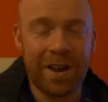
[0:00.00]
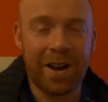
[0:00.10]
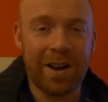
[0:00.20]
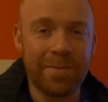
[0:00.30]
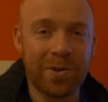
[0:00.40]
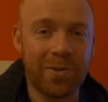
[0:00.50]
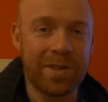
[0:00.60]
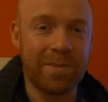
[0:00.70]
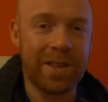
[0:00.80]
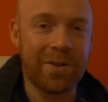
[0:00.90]
I'm going
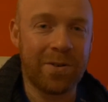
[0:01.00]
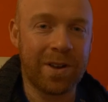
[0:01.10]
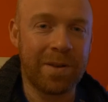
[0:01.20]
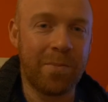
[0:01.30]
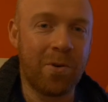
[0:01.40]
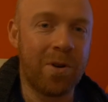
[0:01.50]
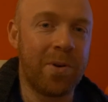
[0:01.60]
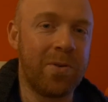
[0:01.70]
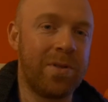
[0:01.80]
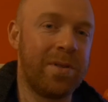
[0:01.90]
to be talking more
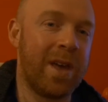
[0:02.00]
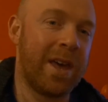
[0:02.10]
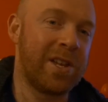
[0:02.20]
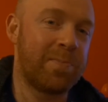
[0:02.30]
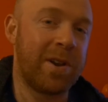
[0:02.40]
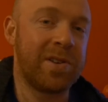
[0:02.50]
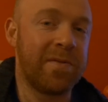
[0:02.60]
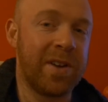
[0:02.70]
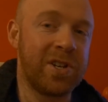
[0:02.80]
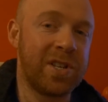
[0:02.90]
about Spirits of
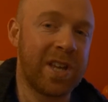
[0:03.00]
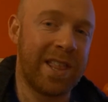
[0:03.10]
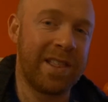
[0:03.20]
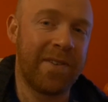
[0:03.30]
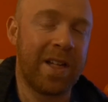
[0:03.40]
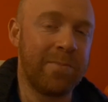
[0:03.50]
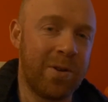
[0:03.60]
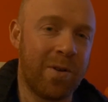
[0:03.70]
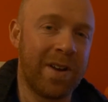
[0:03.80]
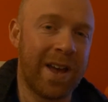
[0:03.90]
Vengeance and the development
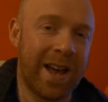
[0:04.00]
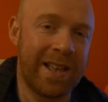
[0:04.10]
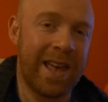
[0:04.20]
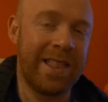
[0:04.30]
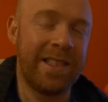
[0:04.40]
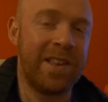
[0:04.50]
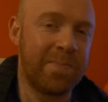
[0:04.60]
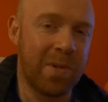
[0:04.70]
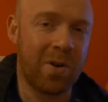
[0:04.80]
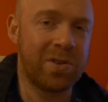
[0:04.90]
of it in these
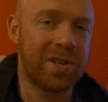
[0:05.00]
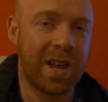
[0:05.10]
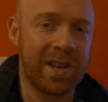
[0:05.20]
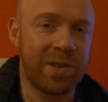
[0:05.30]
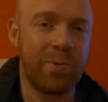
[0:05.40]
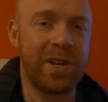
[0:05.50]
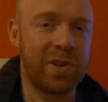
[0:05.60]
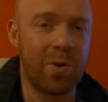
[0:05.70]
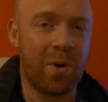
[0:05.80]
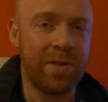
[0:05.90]
blogs as the weeks
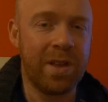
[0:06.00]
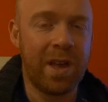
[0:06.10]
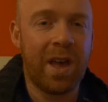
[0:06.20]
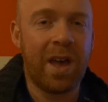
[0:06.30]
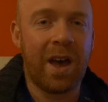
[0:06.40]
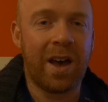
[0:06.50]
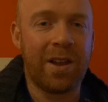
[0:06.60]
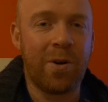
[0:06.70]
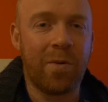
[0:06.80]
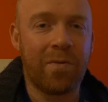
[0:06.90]
go on,
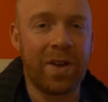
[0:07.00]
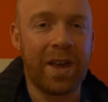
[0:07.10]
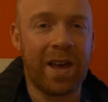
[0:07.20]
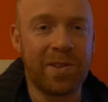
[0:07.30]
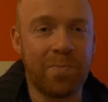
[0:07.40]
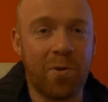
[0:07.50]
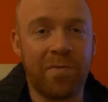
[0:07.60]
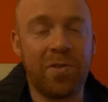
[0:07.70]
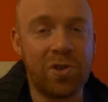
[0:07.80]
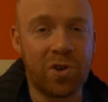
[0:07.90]
and hopefully as more
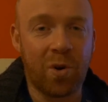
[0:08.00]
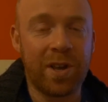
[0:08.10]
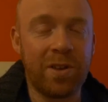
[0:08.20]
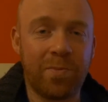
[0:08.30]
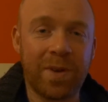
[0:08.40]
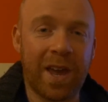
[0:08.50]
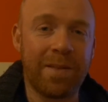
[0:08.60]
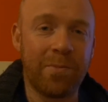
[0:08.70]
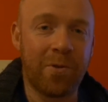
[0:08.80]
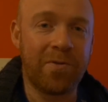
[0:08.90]
of you enjoy it, you'll be
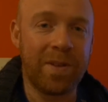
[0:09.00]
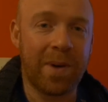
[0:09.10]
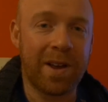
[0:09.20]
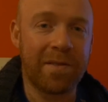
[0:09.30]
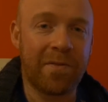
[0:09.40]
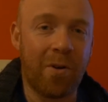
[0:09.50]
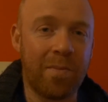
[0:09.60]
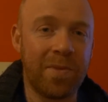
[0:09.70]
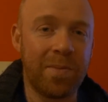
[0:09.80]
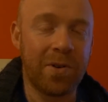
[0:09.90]
getting more feedback
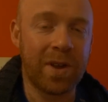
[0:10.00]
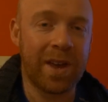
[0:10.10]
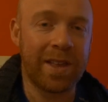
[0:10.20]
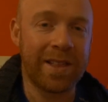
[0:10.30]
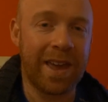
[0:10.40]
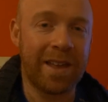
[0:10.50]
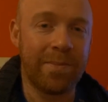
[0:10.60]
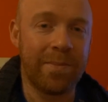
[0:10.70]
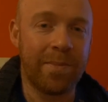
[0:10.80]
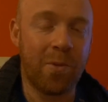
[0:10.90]
from the book and
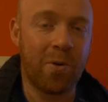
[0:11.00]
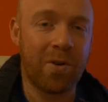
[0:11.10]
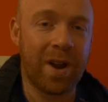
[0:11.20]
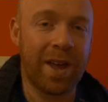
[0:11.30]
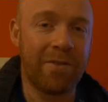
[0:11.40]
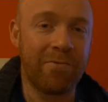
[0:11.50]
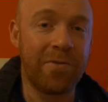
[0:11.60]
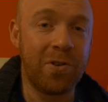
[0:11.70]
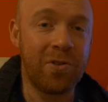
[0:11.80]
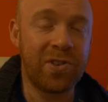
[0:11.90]
getting more
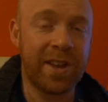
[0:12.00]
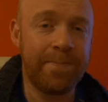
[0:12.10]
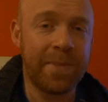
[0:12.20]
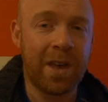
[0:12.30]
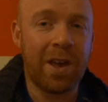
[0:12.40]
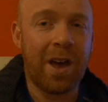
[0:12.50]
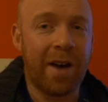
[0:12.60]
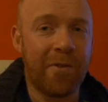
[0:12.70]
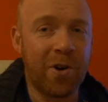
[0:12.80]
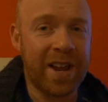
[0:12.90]
reviews in.
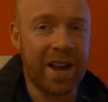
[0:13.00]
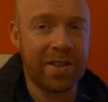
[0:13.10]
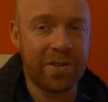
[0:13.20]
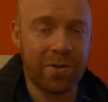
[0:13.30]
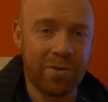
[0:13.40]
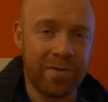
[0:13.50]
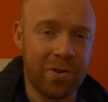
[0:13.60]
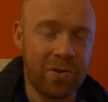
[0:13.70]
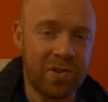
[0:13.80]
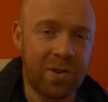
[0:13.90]
I've already had 2
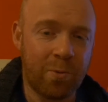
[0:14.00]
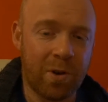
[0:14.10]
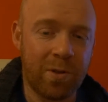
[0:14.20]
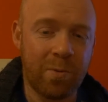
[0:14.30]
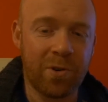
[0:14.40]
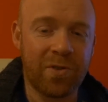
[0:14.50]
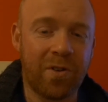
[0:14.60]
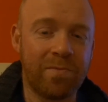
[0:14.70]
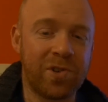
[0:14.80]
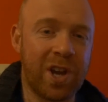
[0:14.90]
reviews. One was
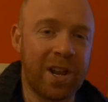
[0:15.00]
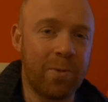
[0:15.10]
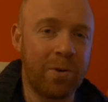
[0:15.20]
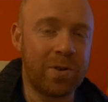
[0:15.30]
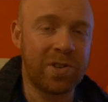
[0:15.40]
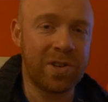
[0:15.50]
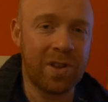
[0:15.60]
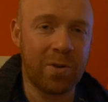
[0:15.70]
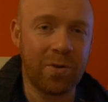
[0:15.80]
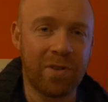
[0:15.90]
from Sherry
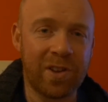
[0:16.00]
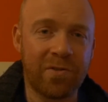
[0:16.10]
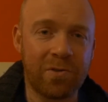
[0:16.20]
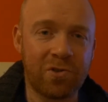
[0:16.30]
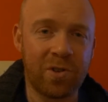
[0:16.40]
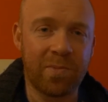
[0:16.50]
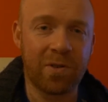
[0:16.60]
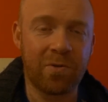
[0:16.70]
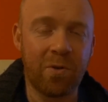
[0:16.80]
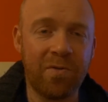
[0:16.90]
Wilkinson, who writes for Juniper
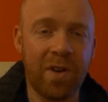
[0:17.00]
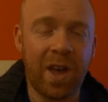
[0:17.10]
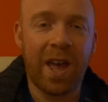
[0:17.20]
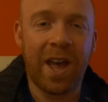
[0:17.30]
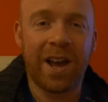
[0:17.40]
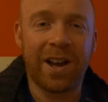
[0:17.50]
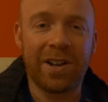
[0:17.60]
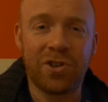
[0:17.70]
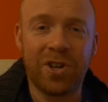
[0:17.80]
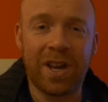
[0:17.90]
Grove,
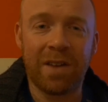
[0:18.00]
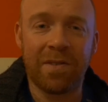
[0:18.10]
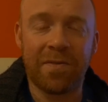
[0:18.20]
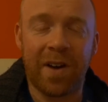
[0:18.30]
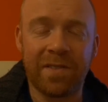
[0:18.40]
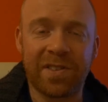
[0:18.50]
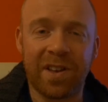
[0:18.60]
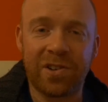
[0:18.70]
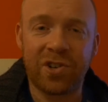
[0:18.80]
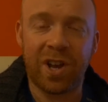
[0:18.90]
and she gave it 5
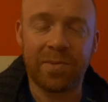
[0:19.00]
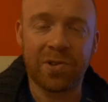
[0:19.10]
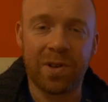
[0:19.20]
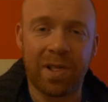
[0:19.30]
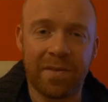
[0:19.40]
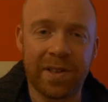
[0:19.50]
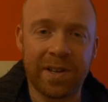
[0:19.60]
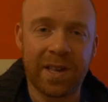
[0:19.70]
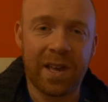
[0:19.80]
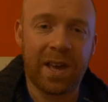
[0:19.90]
stars. She absolutely loved it.
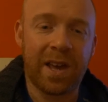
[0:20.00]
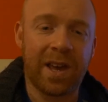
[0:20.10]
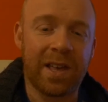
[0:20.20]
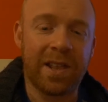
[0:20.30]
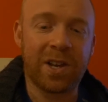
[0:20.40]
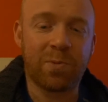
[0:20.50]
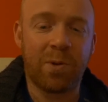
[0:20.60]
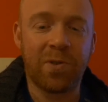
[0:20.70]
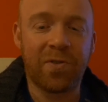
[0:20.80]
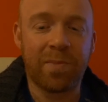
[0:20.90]
The next one
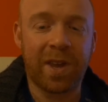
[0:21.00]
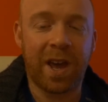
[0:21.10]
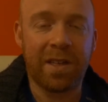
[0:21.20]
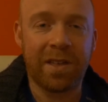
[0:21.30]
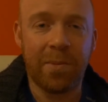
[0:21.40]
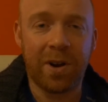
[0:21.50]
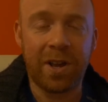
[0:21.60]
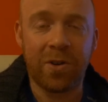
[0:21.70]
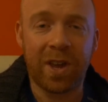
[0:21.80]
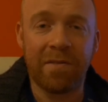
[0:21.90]
was from Kathy Murray,
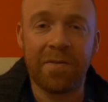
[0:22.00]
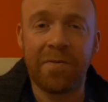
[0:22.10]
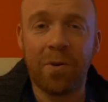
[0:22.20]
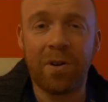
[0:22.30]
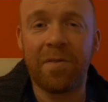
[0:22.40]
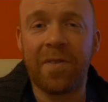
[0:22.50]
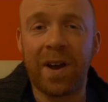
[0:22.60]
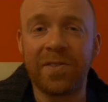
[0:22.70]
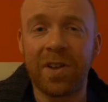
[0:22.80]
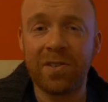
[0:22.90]
who gave it 4 out of
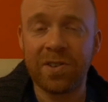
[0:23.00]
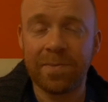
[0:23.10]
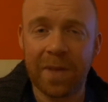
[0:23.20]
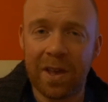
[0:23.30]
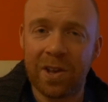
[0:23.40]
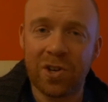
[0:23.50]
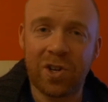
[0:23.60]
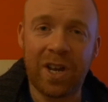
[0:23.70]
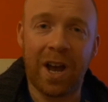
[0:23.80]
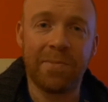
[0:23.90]
5 stars.
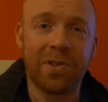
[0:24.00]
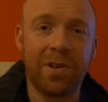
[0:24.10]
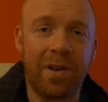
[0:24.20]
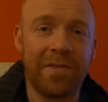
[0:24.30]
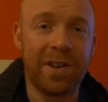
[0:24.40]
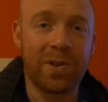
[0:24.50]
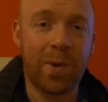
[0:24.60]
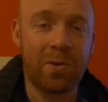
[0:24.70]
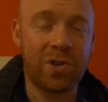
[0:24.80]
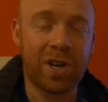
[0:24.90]
She absolutely loved it as
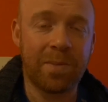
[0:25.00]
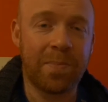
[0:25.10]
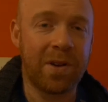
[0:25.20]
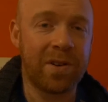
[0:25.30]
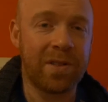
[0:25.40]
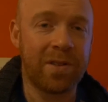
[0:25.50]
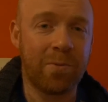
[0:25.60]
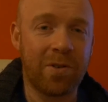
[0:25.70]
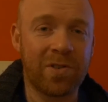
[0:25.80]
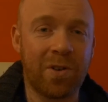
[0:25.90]
well. She compared it to the
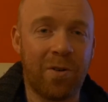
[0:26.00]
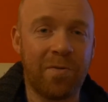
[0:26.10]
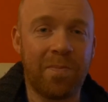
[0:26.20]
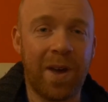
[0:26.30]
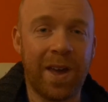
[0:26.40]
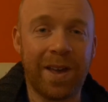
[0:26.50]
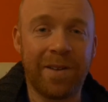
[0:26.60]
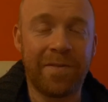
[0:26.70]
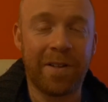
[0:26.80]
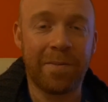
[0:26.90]
works of
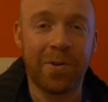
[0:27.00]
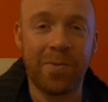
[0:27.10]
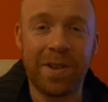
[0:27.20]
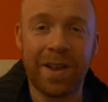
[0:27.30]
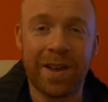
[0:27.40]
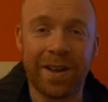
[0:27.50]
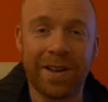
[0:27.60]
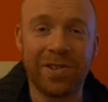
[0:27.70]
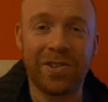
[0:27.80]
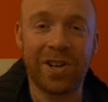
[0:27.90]
Philip Pullman
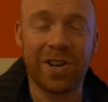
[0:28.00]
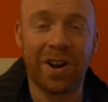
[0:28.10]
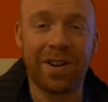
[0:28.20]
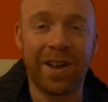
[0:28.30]
and J.J.R.